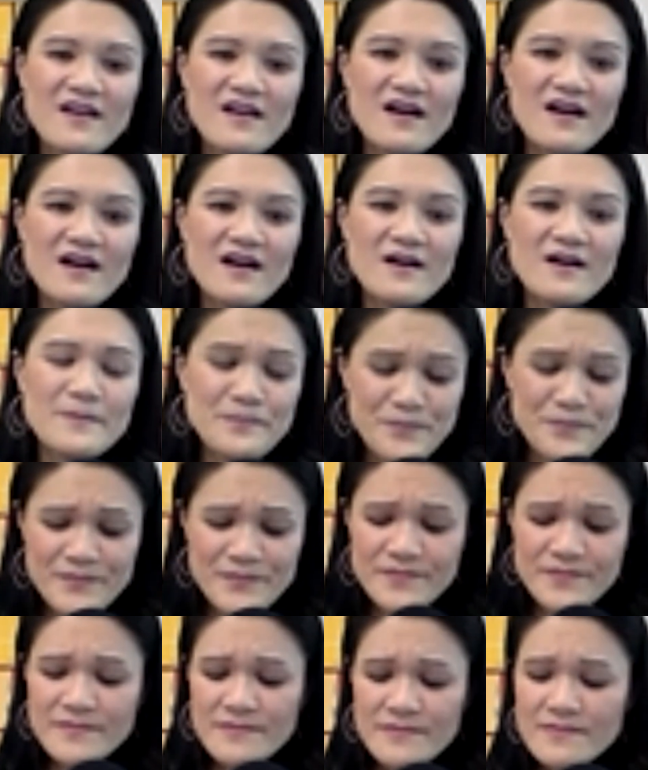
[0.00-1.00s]
Um,
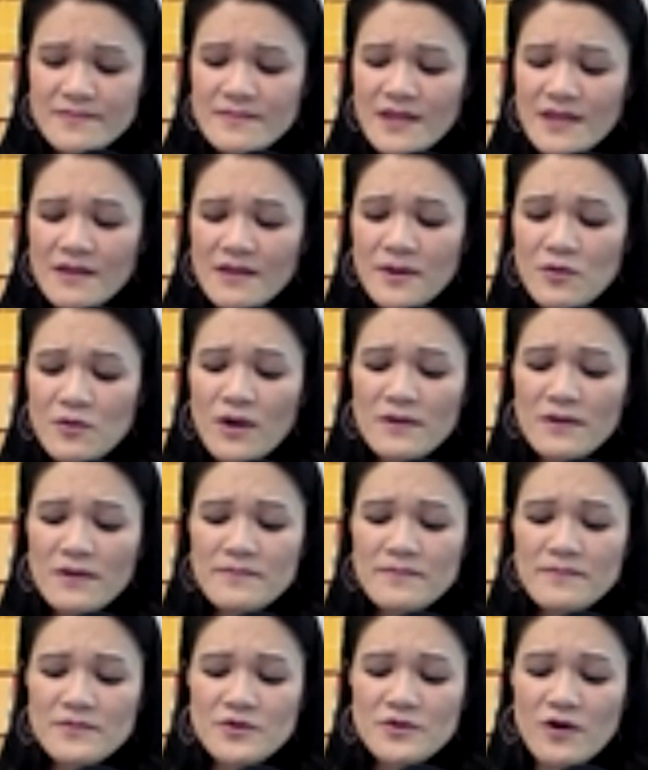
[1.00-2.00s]
but what
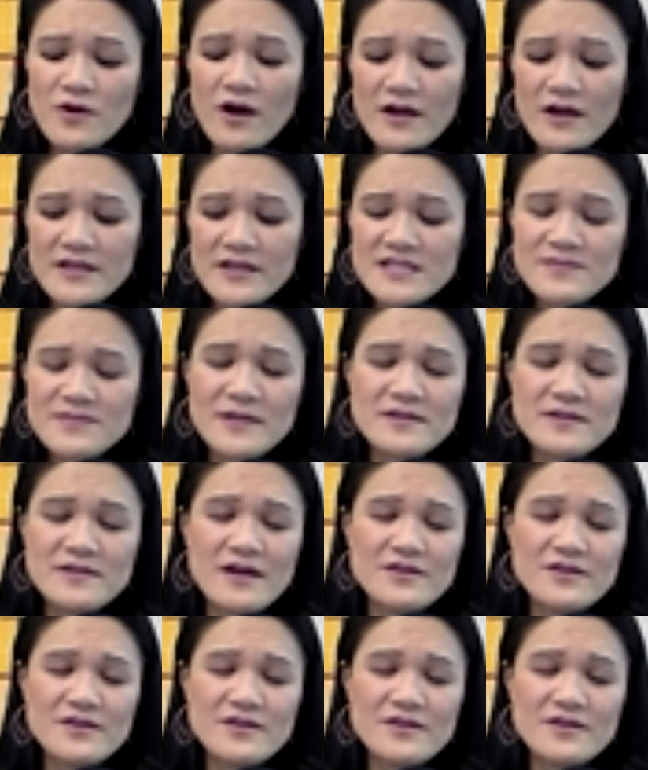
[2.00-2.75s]
your audience may not